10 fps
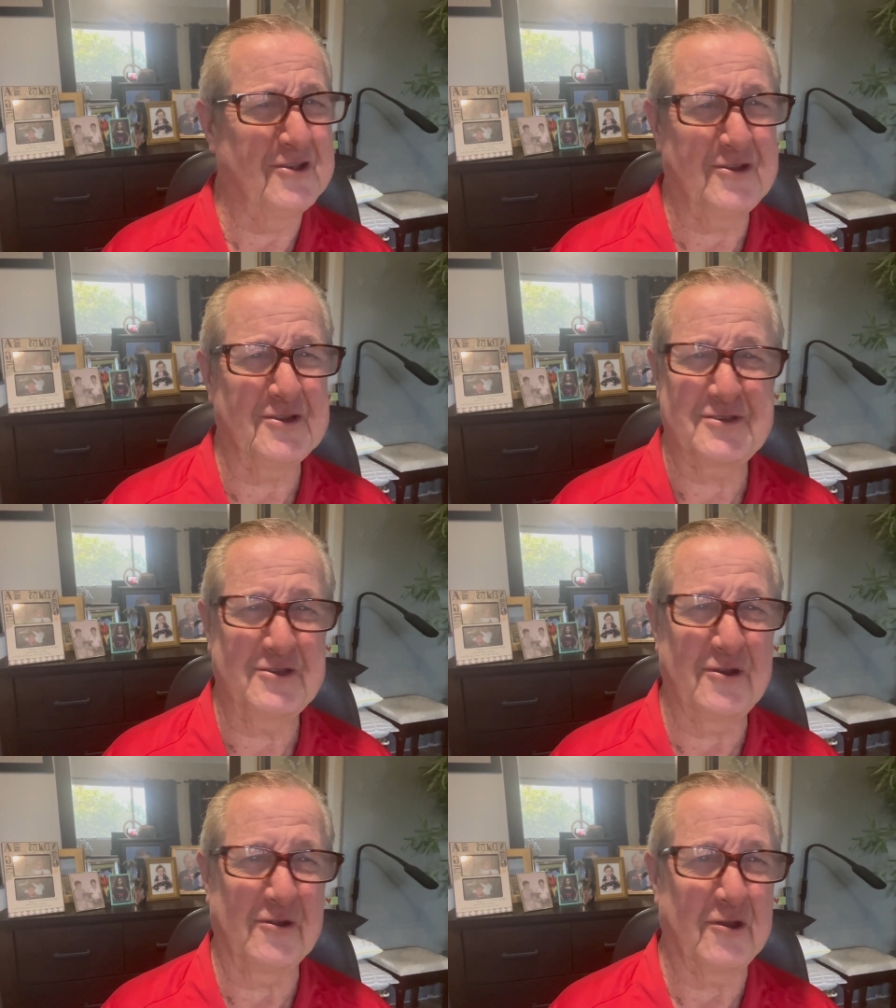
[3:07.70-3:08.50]
you just
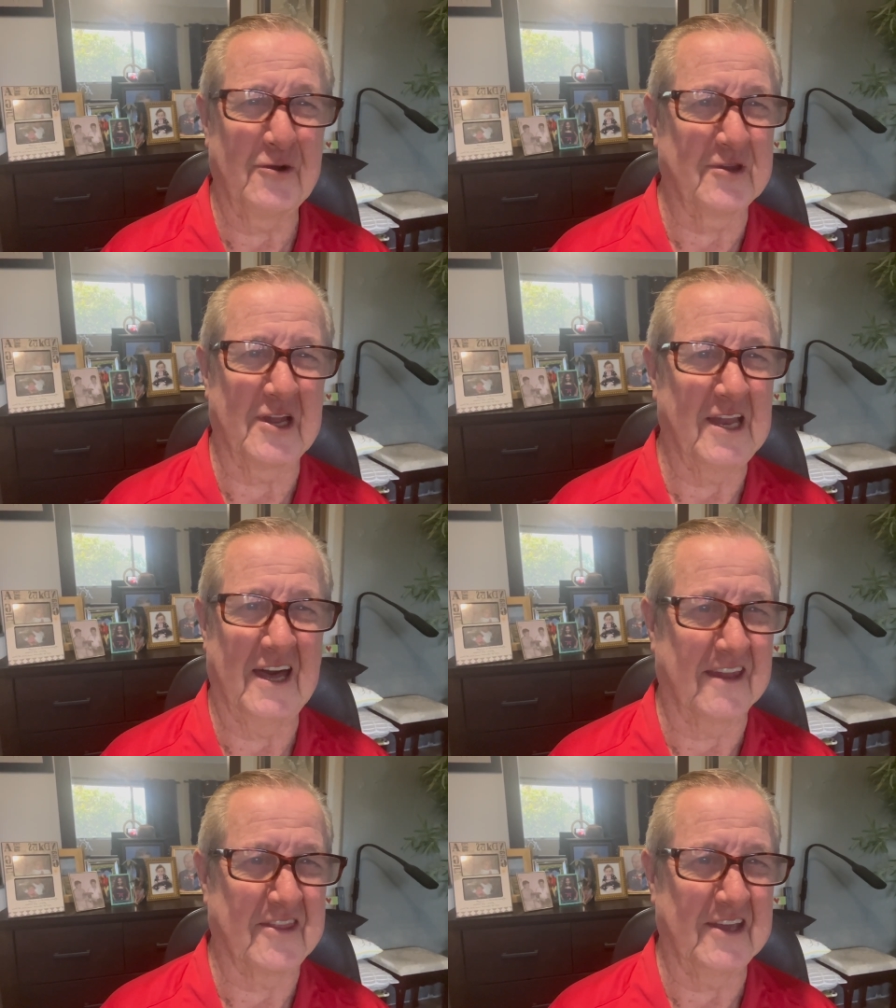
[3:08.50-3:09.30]
you don't own a
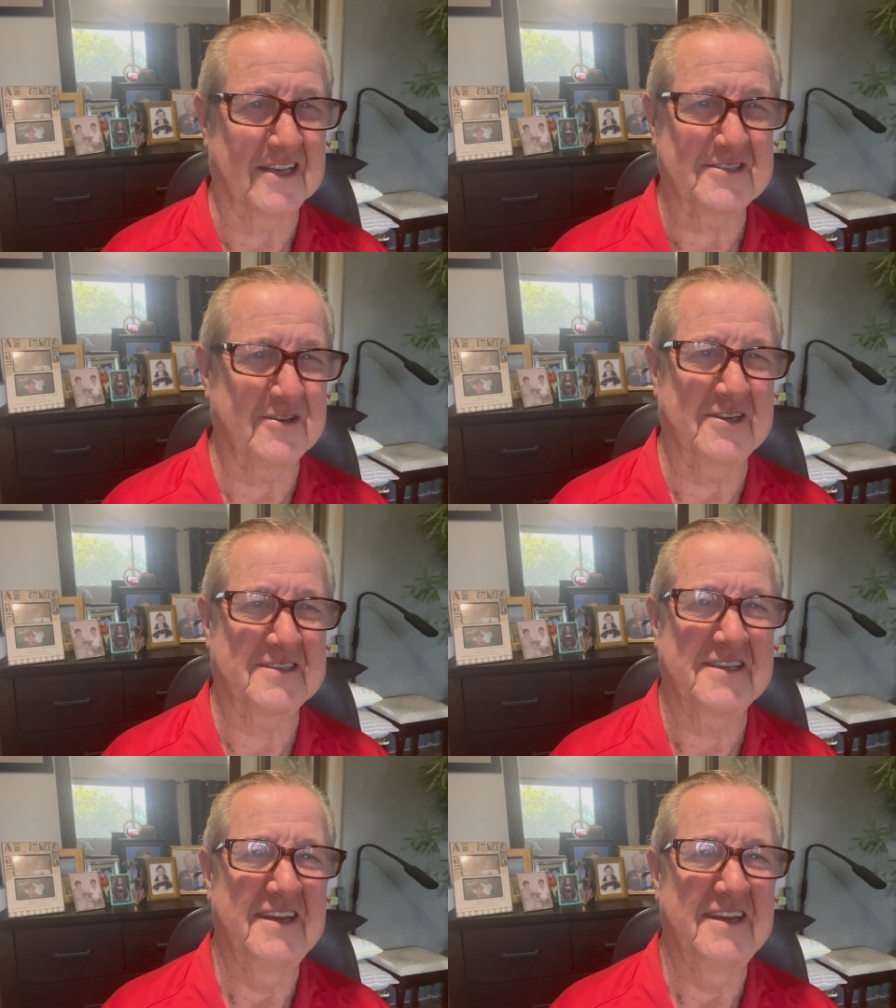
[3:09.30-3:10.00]
lot of things. You just